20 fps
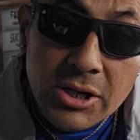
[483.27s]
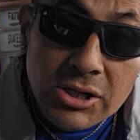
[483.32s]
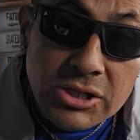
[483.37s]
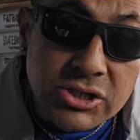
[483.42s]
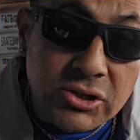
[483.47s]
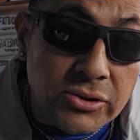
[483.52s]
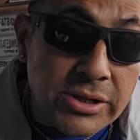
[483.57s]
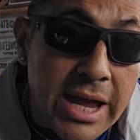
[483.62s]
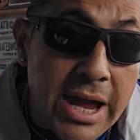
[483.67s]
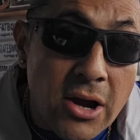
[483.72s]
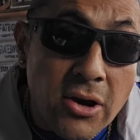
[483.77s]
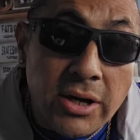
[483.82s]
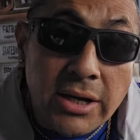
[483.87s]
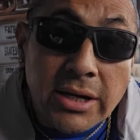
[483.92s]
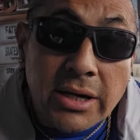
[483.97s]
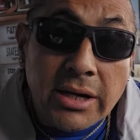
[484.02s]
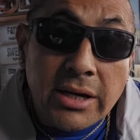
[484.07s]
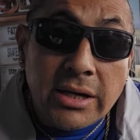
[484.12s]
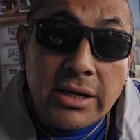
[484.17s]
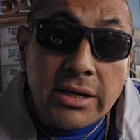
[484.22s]
So
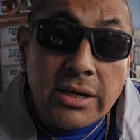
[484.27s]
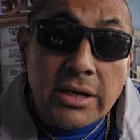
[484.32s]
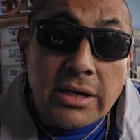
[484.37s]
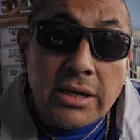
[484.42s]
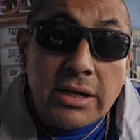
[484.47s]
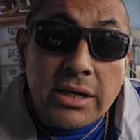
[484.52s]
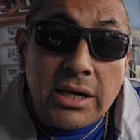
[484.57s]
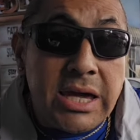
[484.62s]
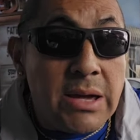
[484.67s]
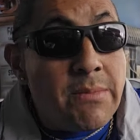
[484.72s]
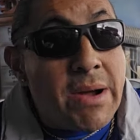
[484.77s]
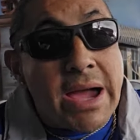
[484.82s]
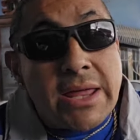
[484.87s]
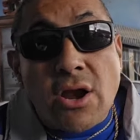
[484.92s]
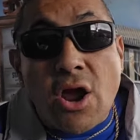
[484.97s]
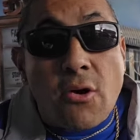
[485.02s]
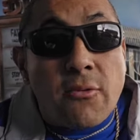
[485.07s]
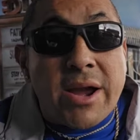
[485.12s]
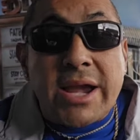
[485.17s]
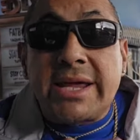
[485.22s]
now, he might
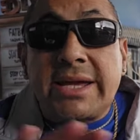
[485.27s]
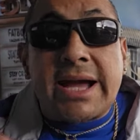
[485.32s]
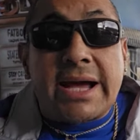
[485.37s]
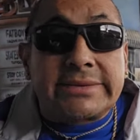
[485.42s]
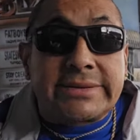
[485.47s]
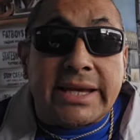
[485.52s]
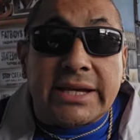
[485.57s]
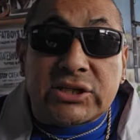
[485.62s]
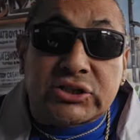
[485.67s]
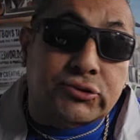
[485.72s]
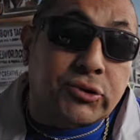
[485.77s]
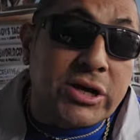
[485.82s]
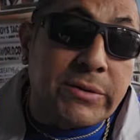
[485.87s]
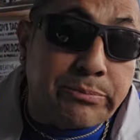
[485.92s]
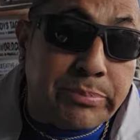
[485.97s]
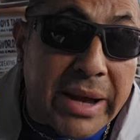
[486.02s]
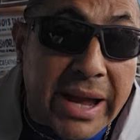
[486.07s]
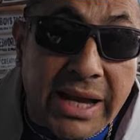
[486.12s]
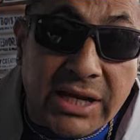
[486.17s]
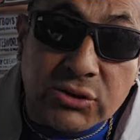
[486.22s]
already got that
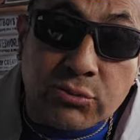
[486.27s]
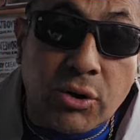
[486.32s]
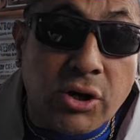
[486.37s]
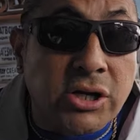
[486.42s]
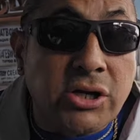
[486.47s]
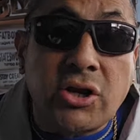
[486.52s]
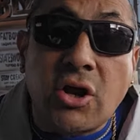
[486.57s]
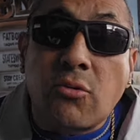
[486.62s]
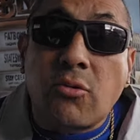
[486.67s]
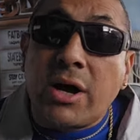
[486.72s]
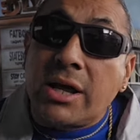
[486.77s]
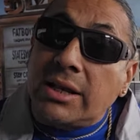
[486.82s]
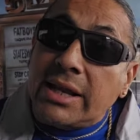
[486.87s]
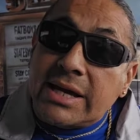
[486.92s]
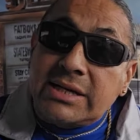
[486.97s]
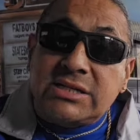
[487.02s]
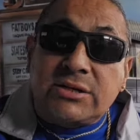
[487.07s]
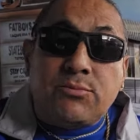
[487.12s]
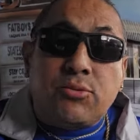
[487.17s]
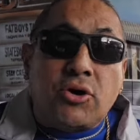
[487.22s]
street pass where, you know what,
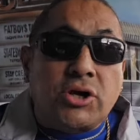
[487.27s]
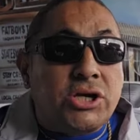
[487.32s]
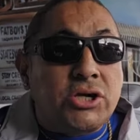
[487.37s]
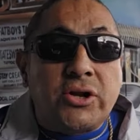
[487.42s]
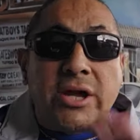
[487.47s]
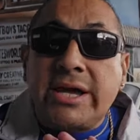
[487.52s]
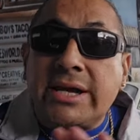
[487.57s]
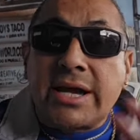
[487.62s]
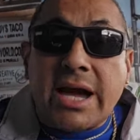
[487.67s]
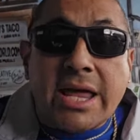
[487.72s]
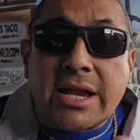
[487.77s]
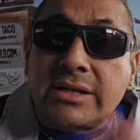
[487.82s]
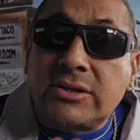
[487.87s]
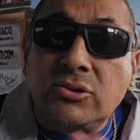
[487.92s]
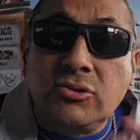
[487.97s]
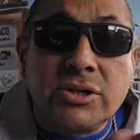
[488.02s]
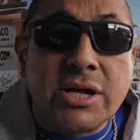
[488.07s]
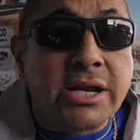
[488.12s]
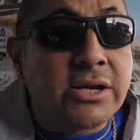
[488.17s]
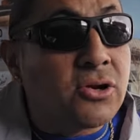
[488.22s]
lazy boy, you ain't got to
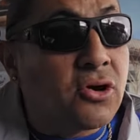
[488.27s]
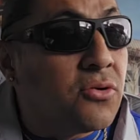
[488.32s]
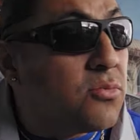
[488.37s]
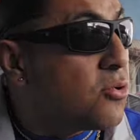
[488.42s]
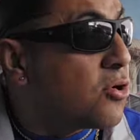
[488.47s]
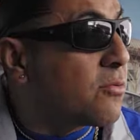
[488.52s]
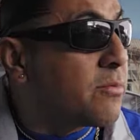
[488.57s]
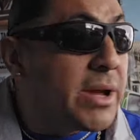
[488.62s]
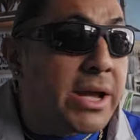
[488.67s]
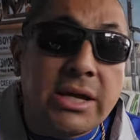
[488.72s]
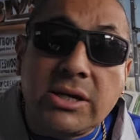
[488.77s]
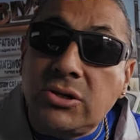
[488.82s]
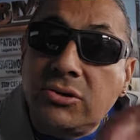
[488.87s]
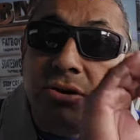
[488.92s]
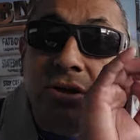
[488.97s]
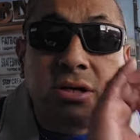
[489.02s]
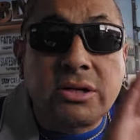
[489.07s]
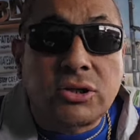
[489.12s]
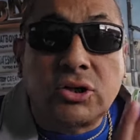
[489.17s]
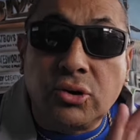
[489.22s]
do nothing no more, man.
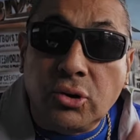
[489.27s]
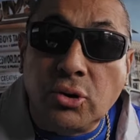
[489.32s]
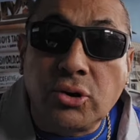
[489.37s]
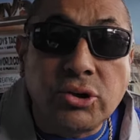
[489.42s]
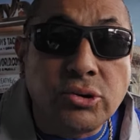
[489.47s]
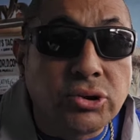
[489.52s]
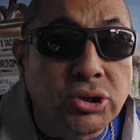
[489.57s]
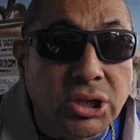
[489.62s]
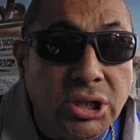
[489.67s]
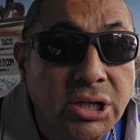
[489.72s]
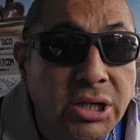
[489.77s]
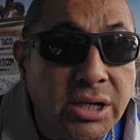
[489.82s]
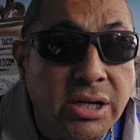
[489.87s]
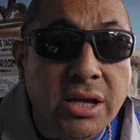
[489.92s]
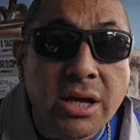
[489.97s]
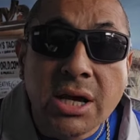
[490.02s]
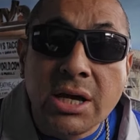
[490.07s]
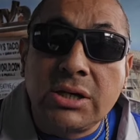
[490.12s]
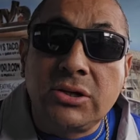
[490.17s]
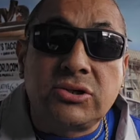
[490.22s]
You cool, you
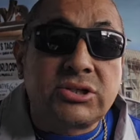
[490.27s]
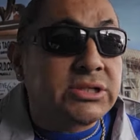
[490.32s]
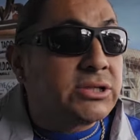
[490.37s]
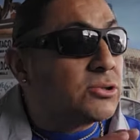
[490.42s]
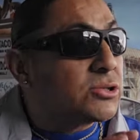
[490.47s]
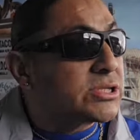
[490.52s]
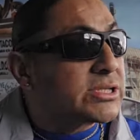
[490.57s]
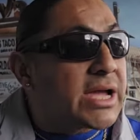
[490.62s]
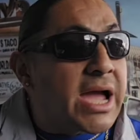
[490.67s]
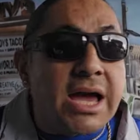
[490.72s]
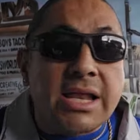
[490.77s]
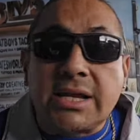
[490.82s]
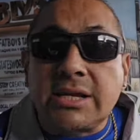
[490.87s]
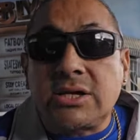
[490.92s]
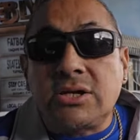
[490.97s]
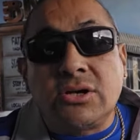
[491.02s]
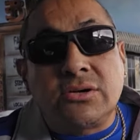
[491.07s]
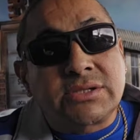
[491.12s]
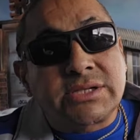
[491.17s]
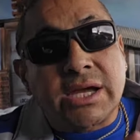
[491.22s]
good, you still solid,
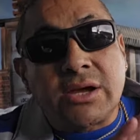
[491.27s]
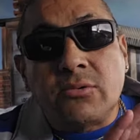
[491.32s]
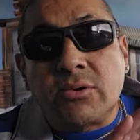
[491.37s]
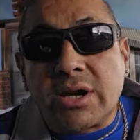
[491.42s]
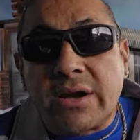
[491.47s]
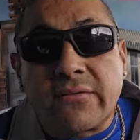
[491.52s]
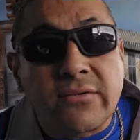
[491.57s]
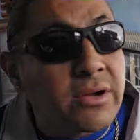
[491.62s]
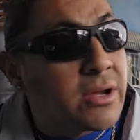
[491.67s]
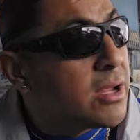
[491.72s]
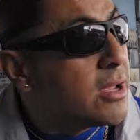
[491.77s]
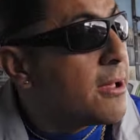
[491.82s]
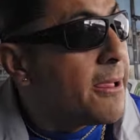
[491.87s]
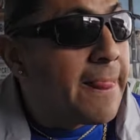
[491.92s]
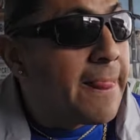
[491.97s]
you know what I'm saying, whatever.